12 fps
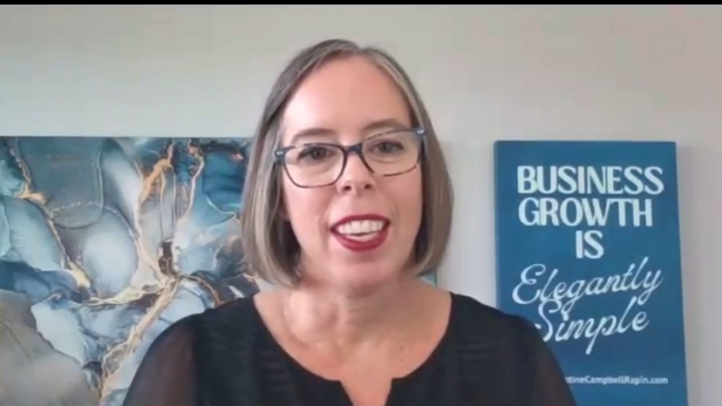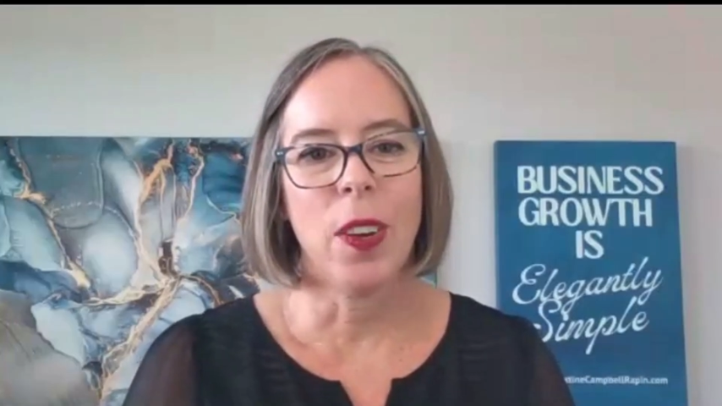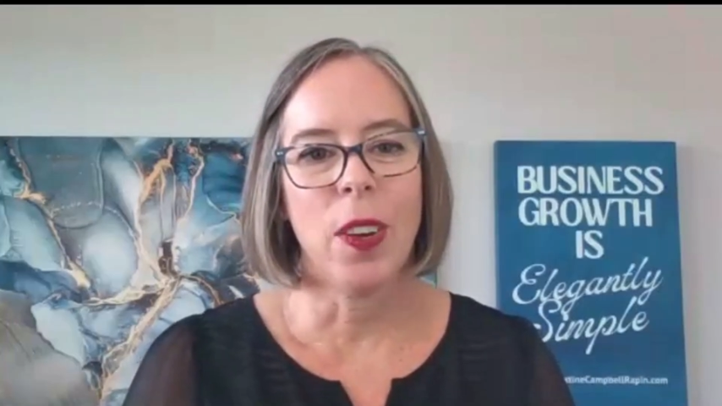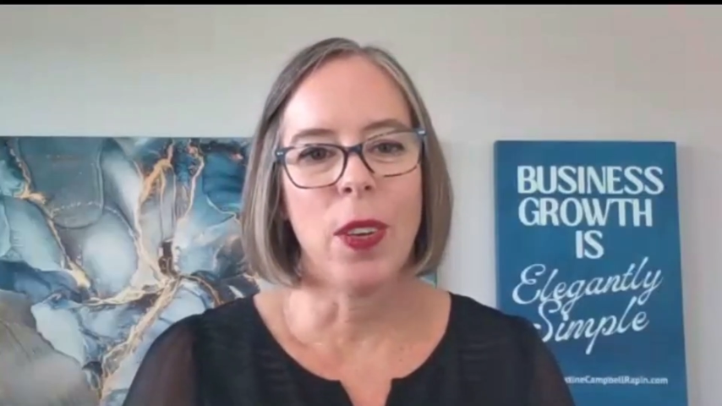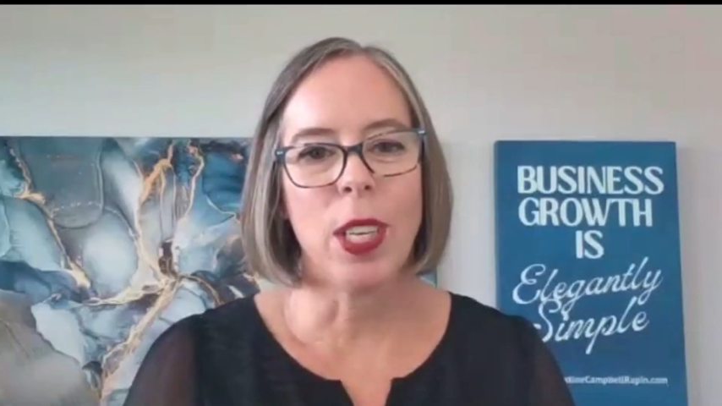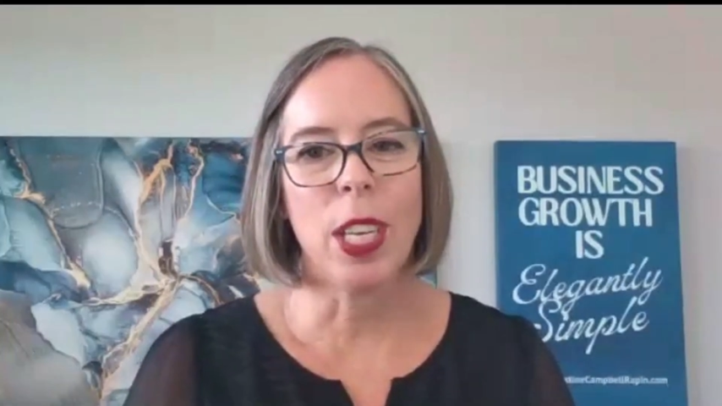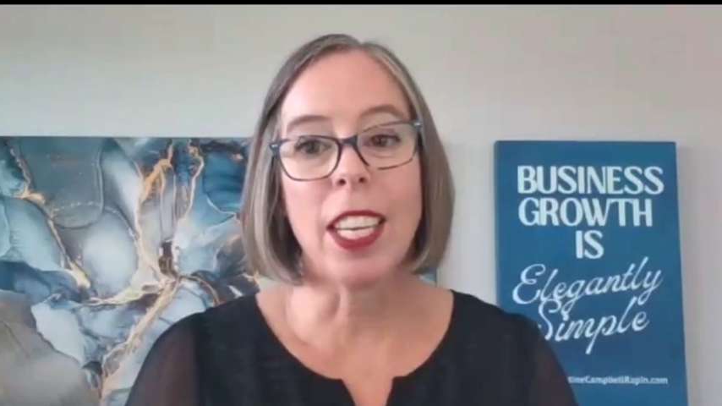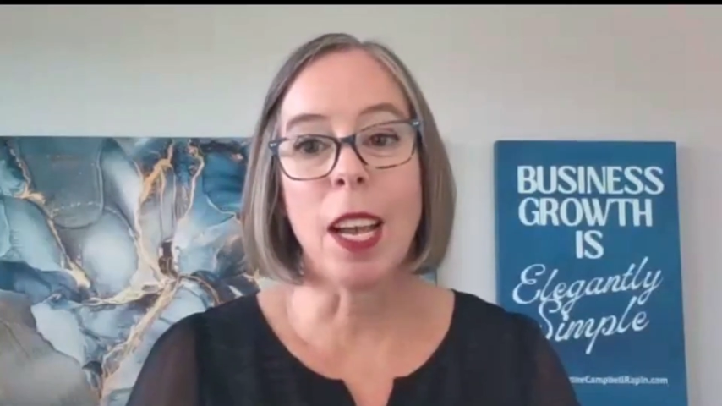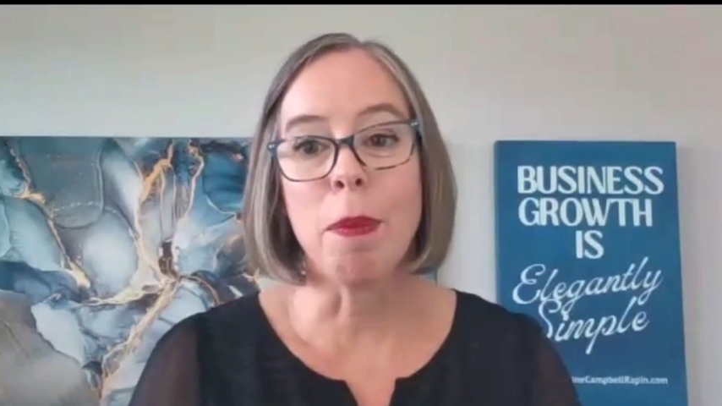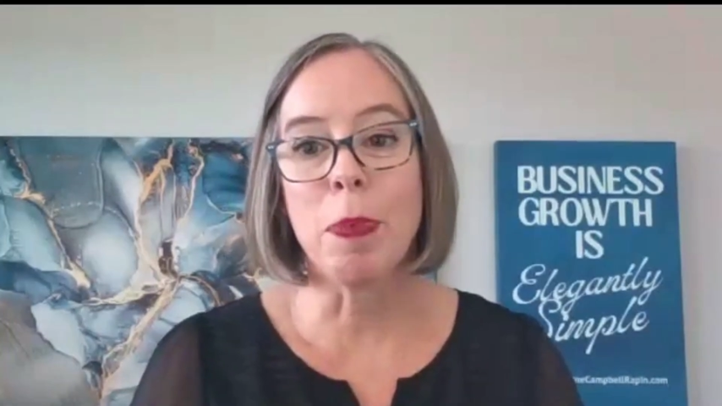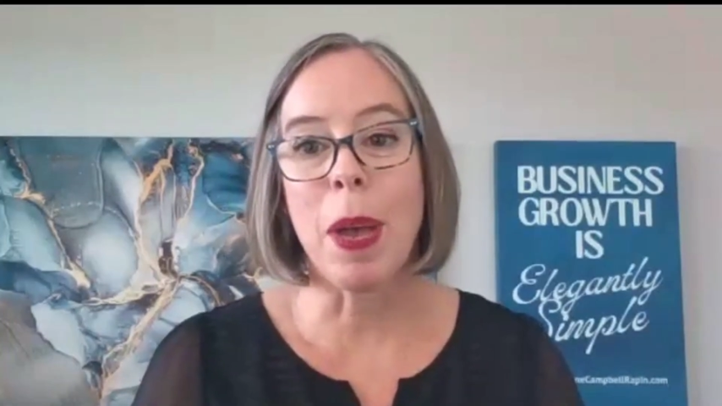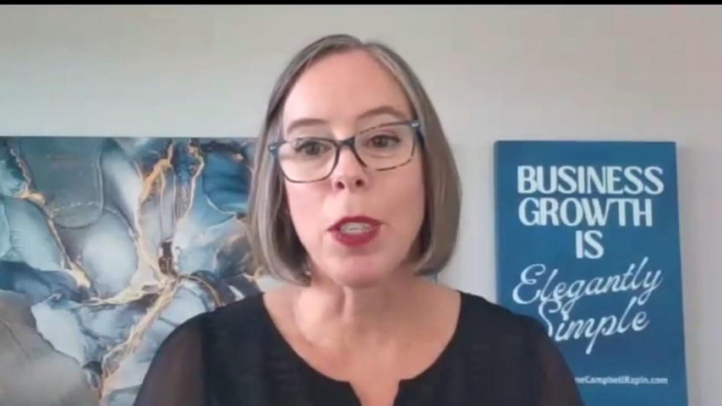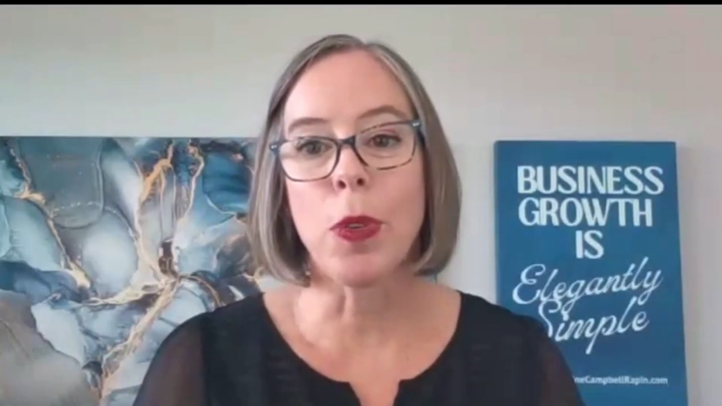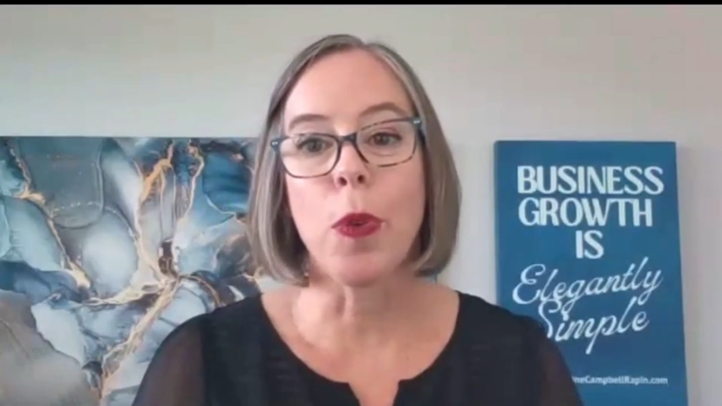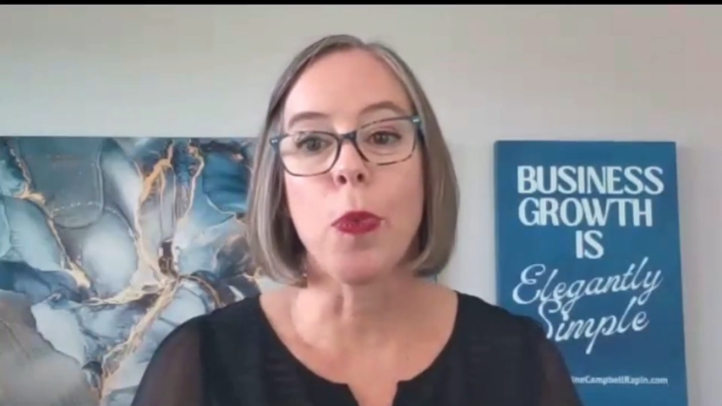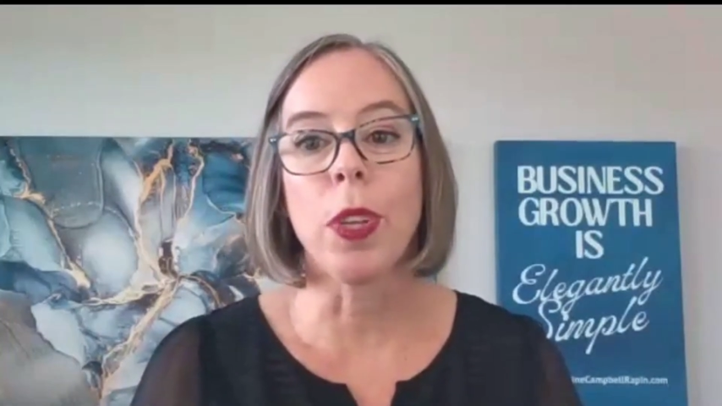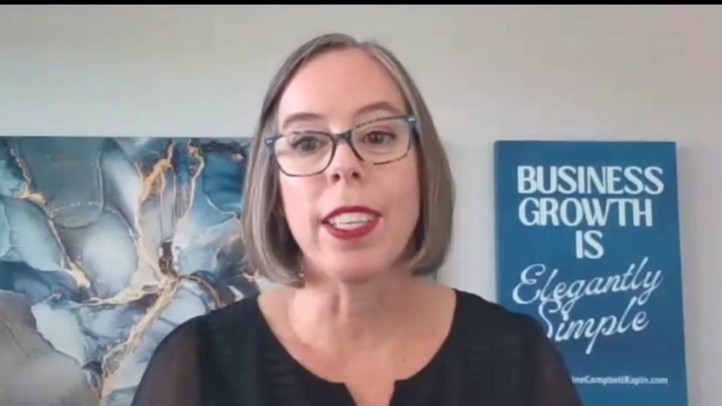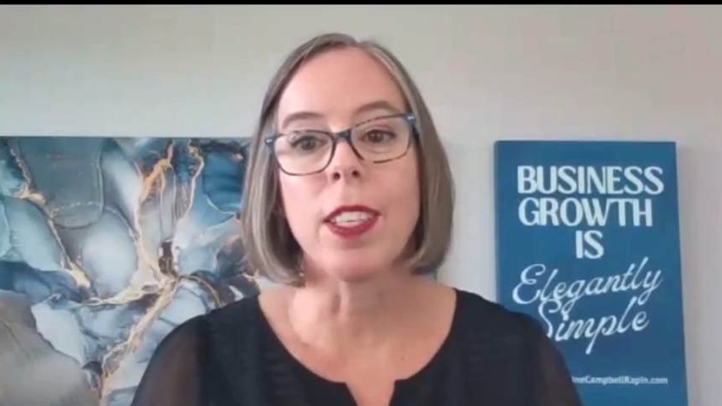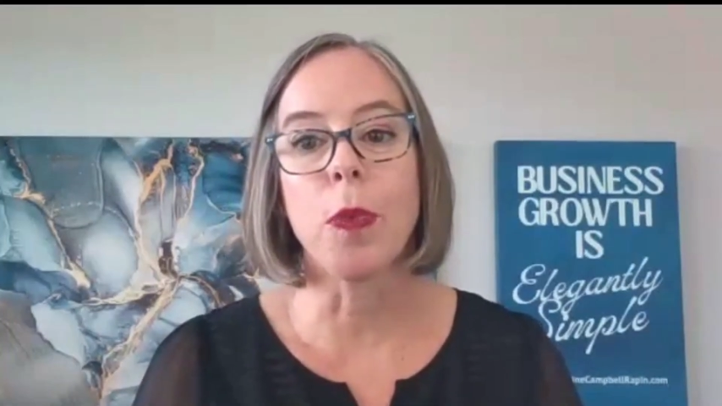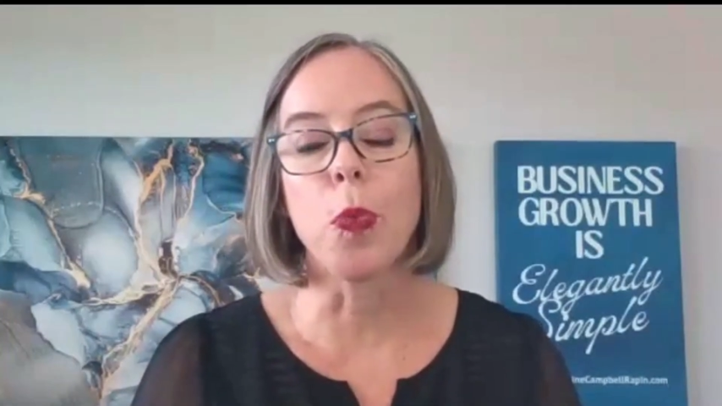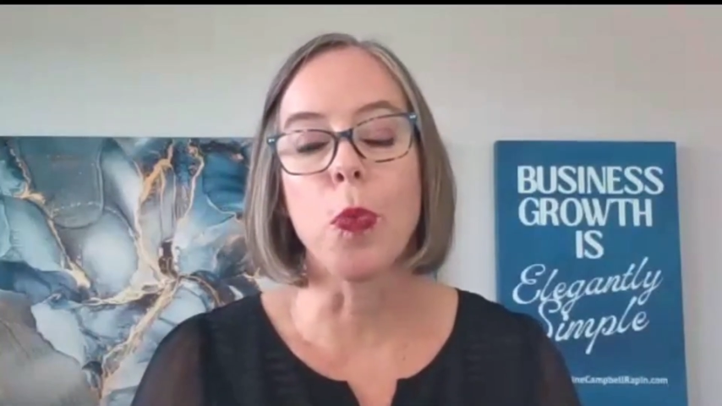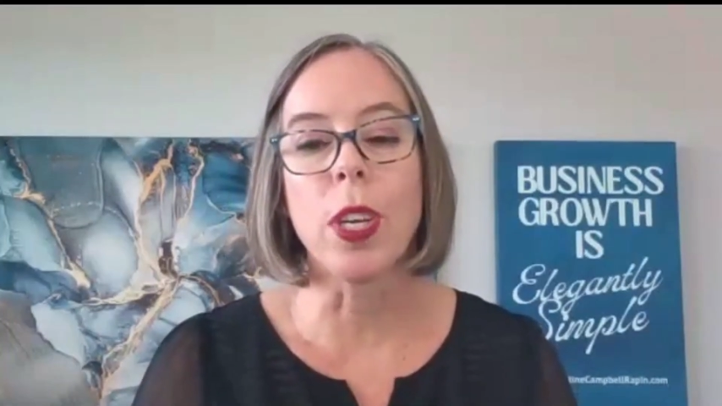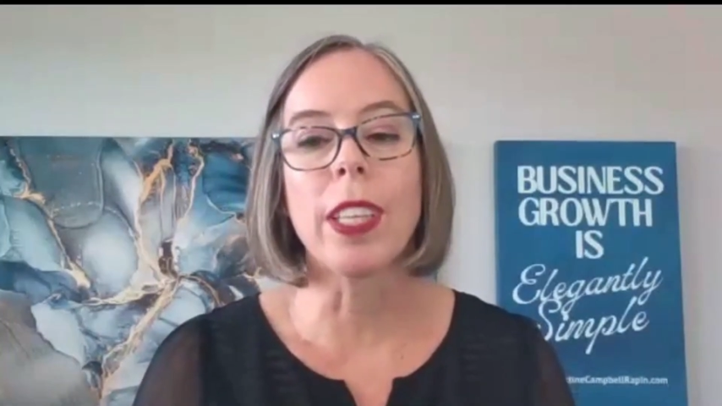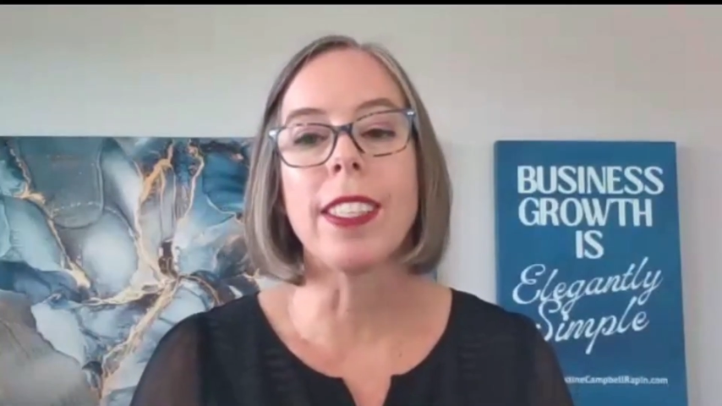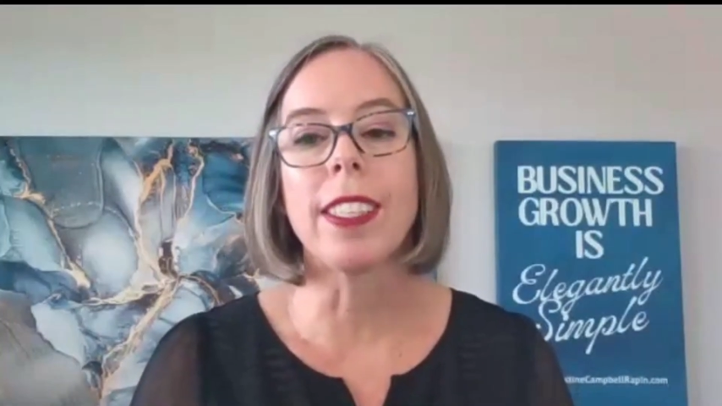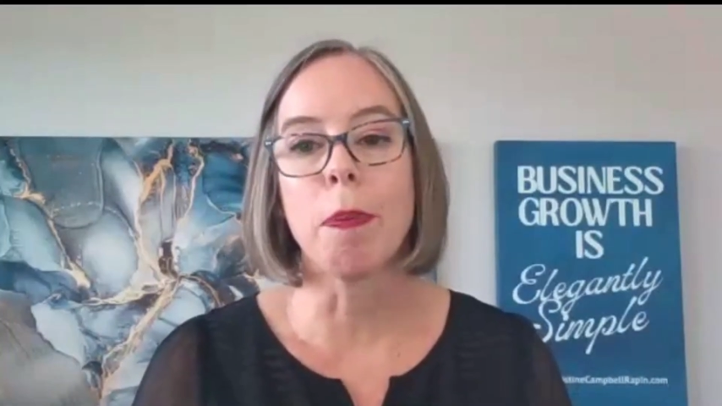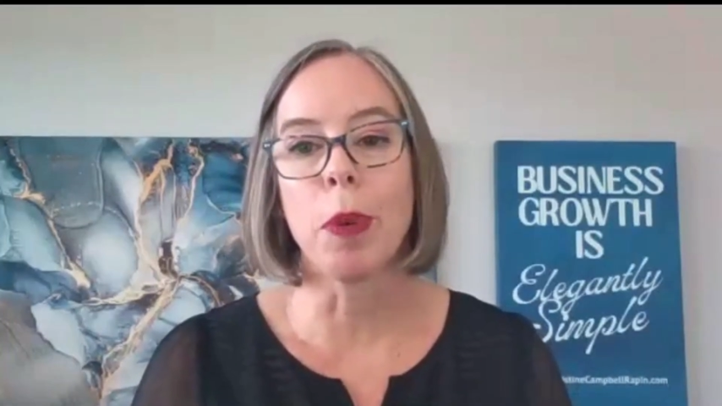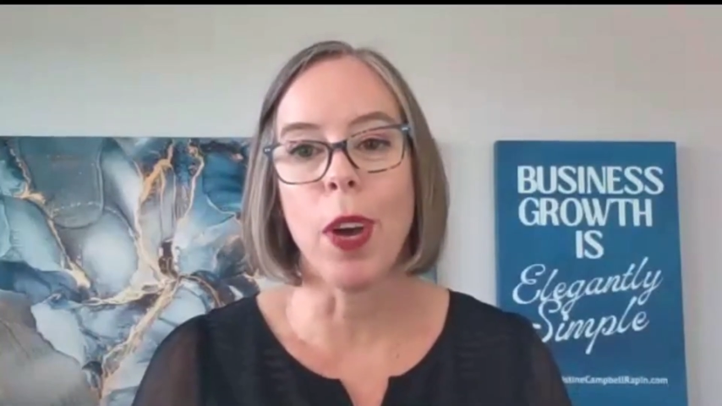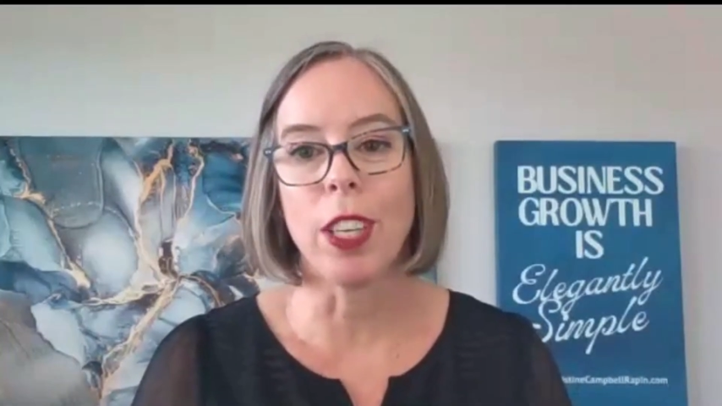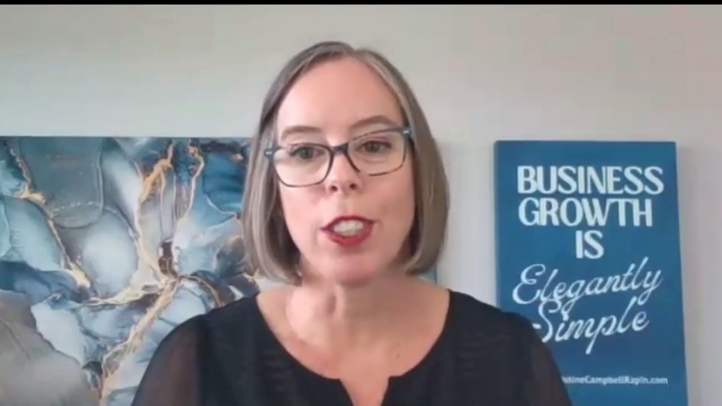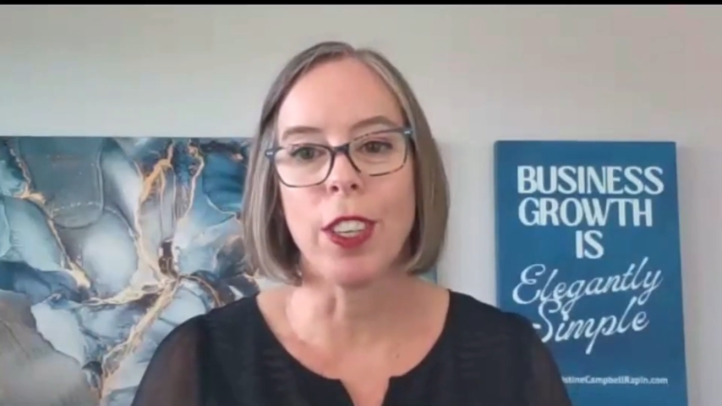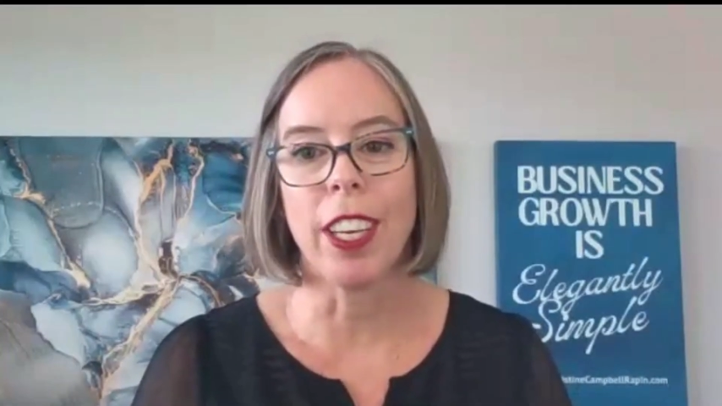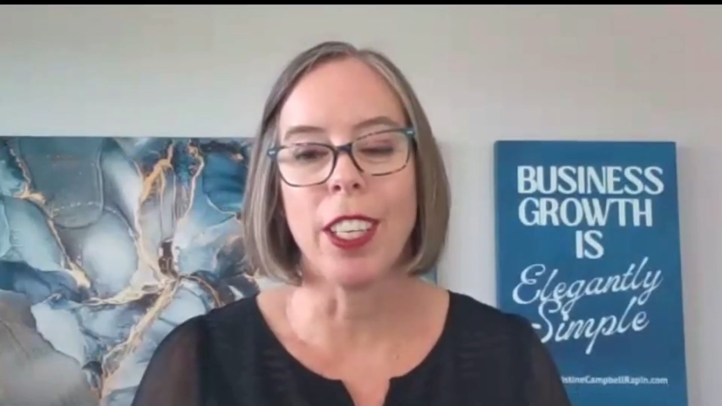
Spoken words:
You know, it comes back to a really, really simple question.